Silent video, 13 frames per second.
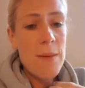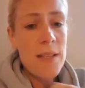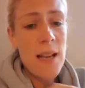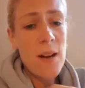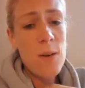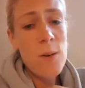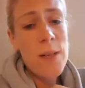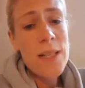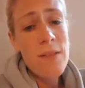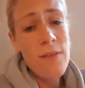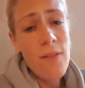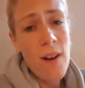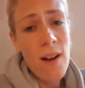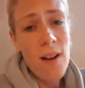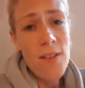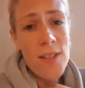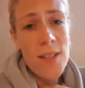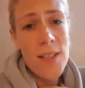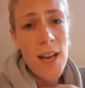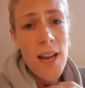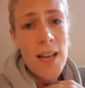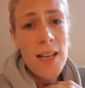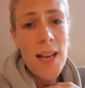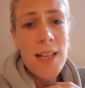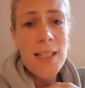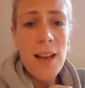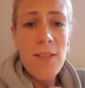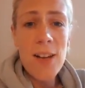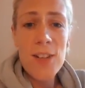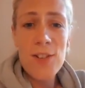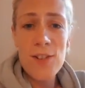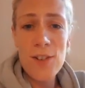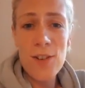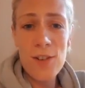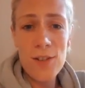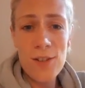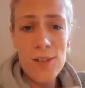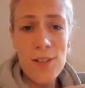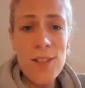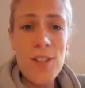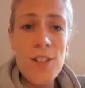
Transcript: It's like, oh, it's Father's Day and let's have extra cuddles.